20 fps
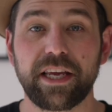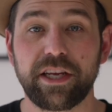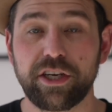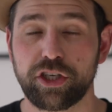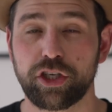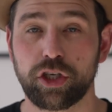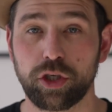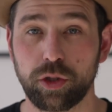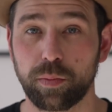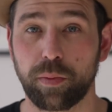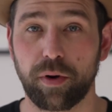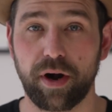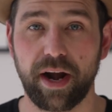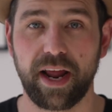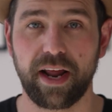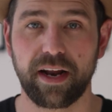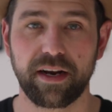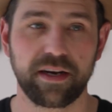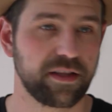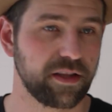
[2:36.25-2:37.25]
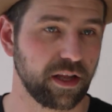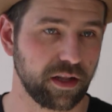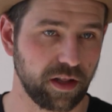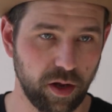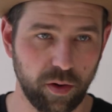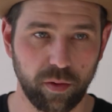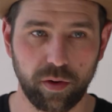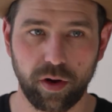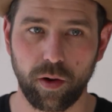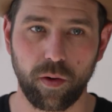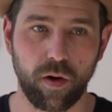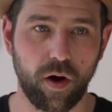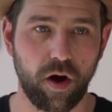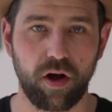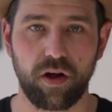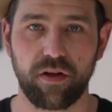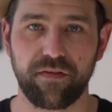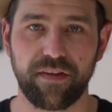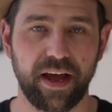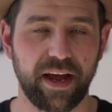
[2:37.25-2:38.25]
Shoe brand, the logo,
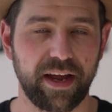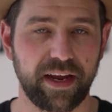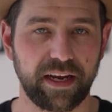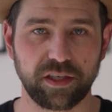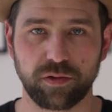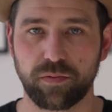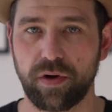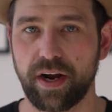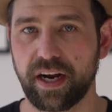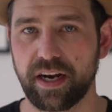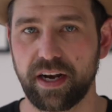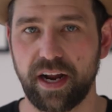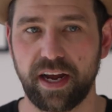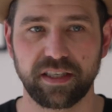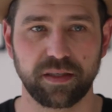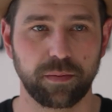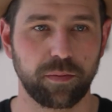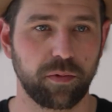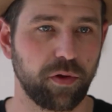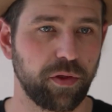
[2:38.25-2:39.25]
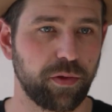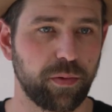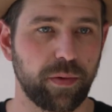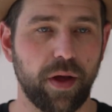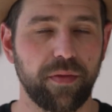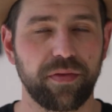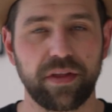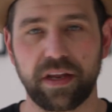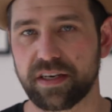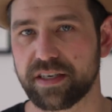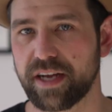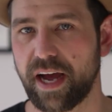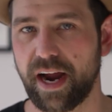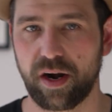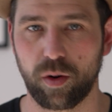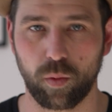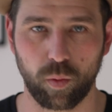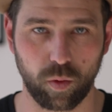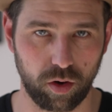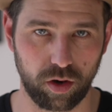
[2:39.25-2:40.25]
all that is recognizable throughout the
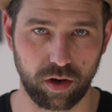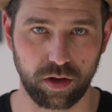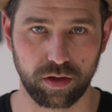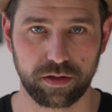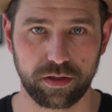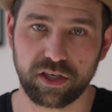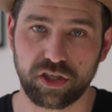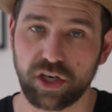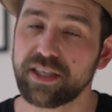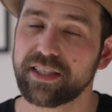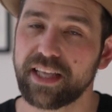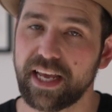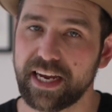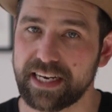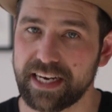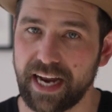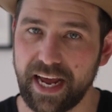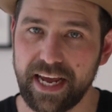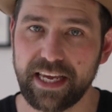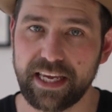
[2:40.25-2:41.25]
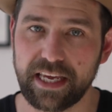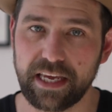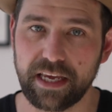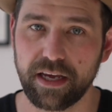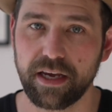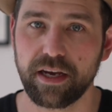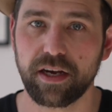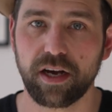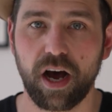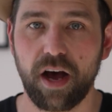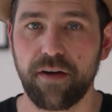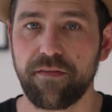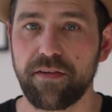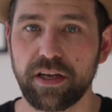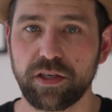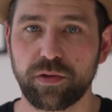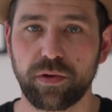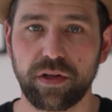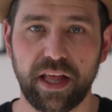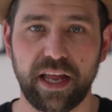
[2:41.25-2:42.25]
entire world. Just like Nike, coffee
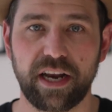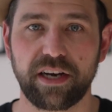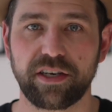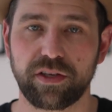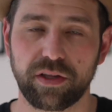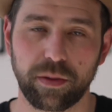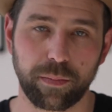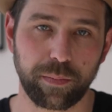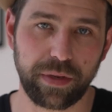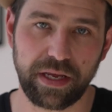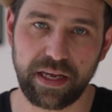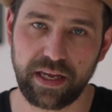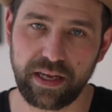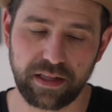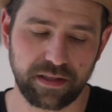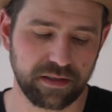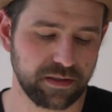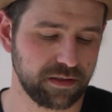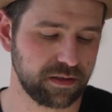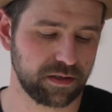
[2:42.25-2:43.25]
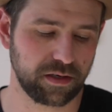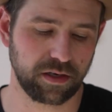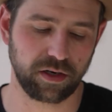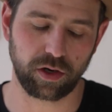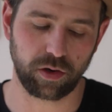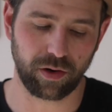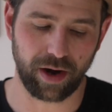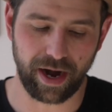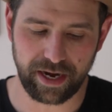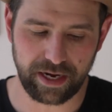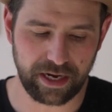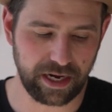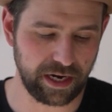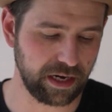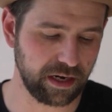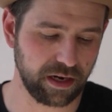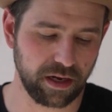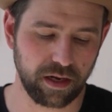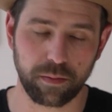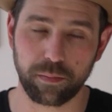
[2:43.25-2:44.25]
is related to the beans,
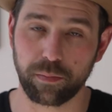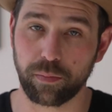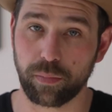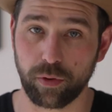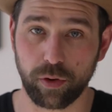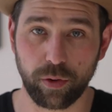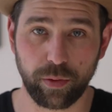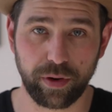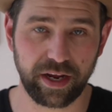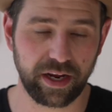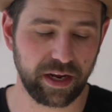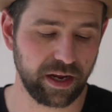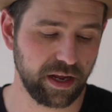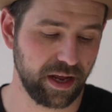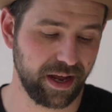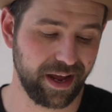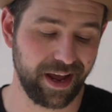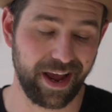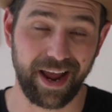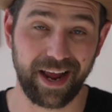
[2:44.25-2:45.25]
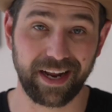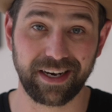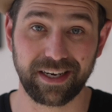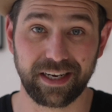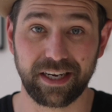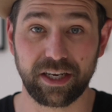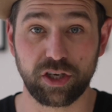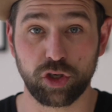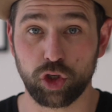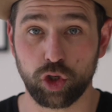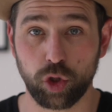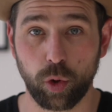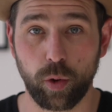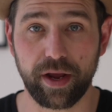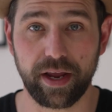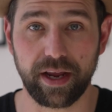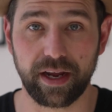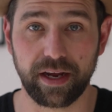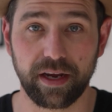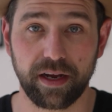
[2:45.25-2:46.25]
grinding, brewing, and
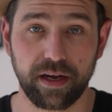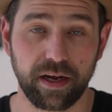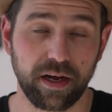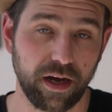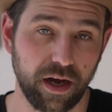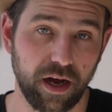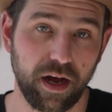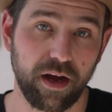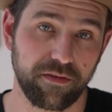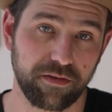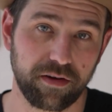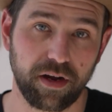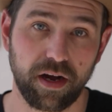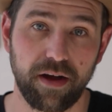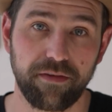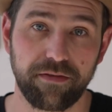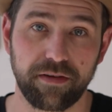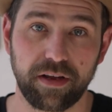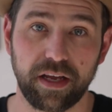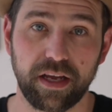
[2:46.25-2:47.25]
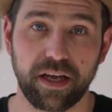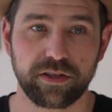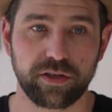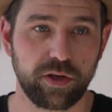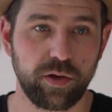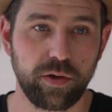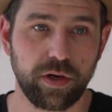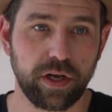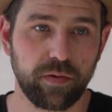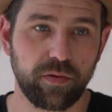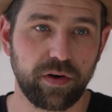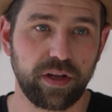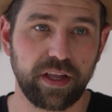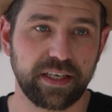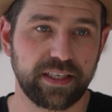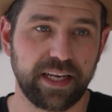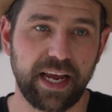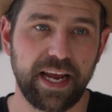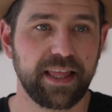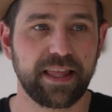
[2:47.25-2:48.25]
enjoying of coffee. So you can really
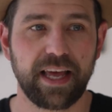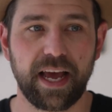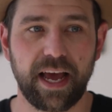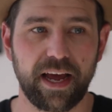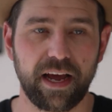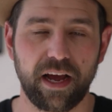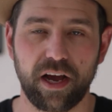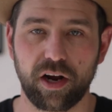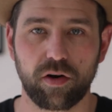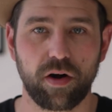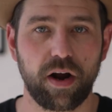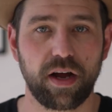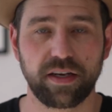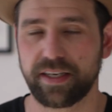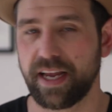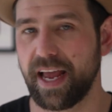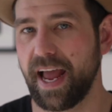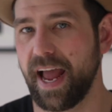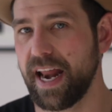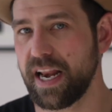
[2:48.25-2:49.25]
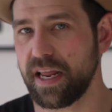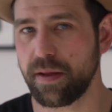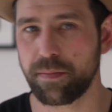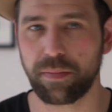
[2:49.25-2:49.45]
take that across any